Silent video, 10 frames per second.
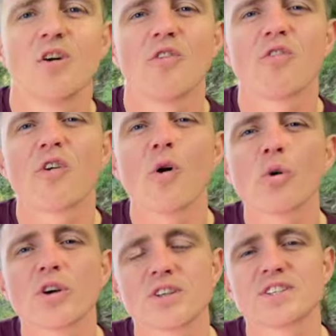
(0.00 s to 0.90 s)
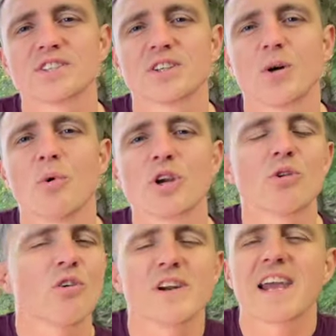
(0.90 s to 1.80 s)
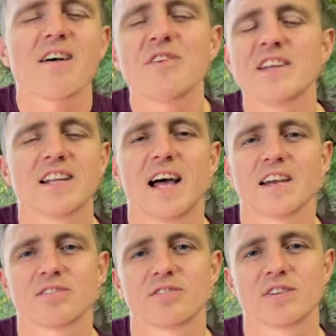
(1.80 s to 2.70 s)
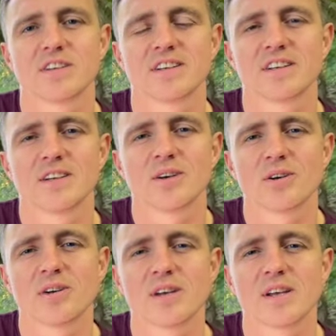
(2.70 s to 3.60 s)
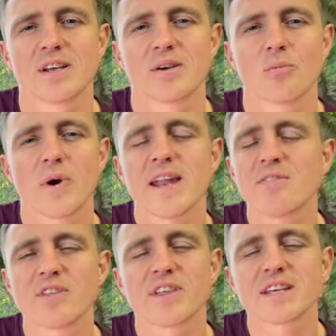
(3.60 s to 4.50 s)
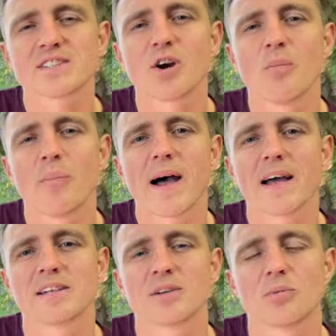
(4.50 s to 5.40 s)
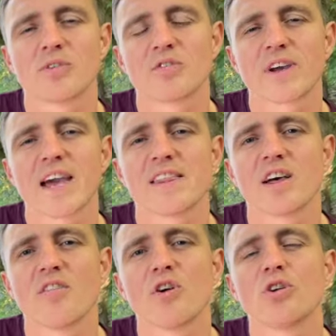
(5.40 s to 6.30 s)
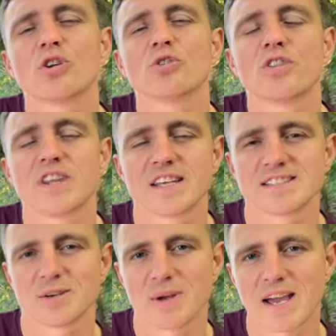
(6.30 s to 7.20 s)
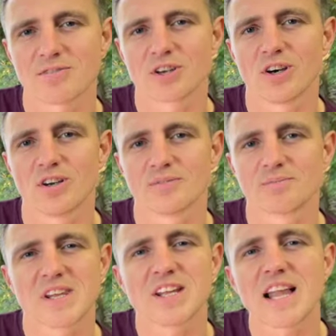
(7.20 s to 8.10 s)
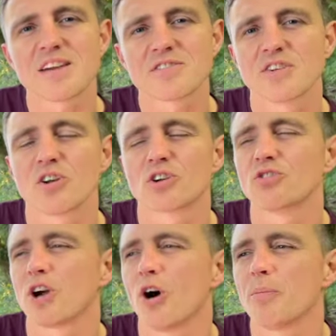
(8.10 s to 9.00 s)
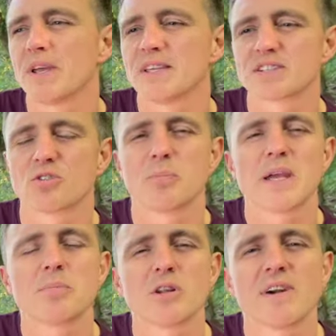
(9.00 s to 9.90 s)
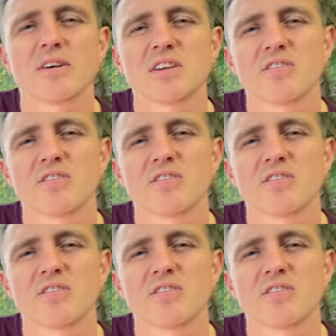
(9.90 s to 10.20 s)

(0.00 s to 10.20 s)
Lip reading: Focus on what you already have in your life. Whenever things go bad, we forget that of all the good things that we have got. Your life, you've got good hobbies, good people around you,